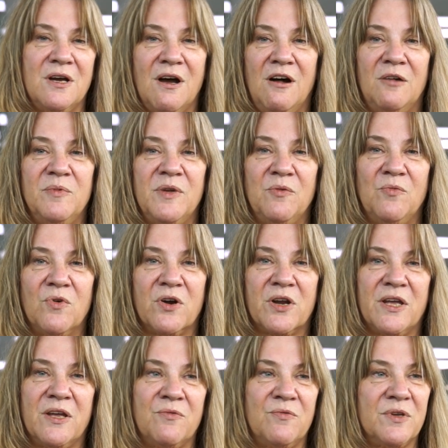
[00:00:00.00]
I'll be
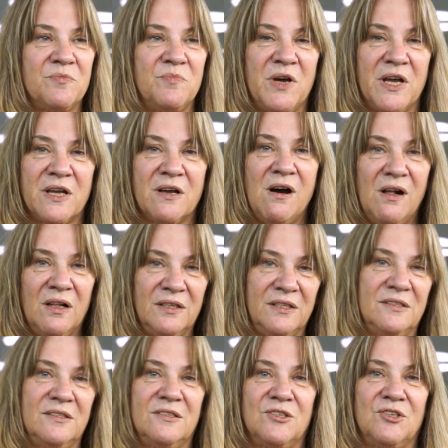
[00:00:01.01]
working with my
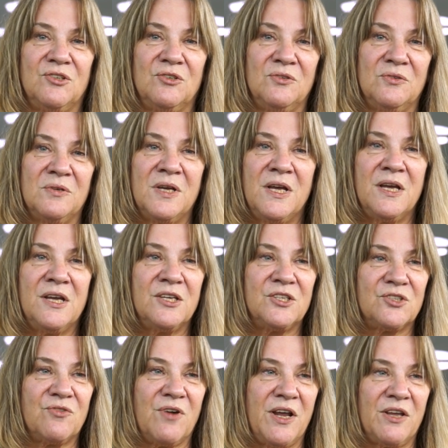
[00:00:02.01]
colleagues to
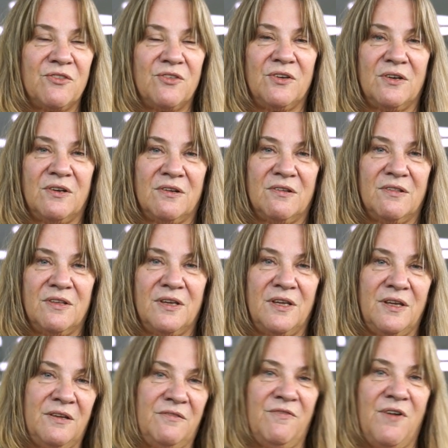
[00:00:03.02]
strengthen the
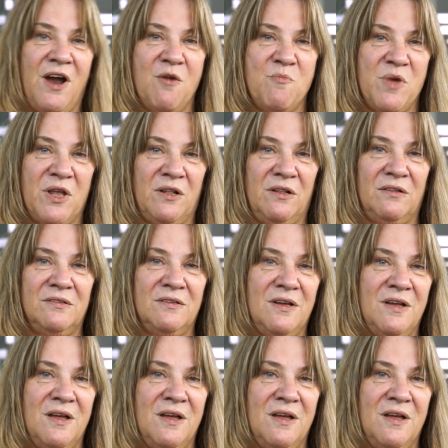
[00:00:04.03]
environmental